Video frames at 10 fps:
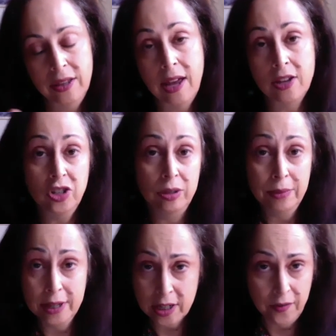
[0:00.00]
that she
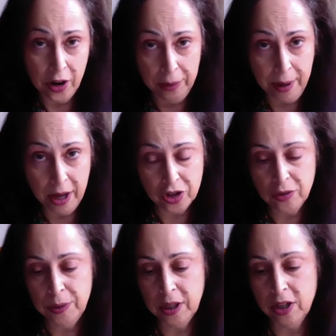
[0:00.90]
missed very much
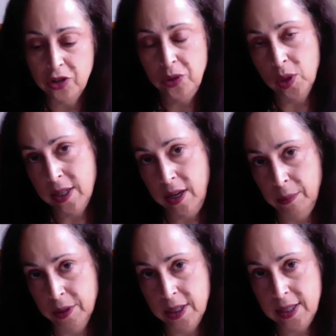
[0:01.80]
because she wasn't
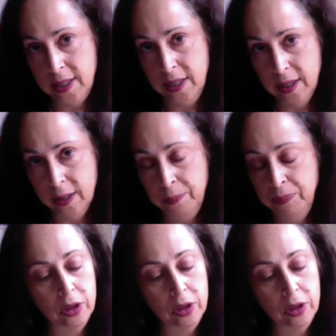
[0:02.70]
able to see him.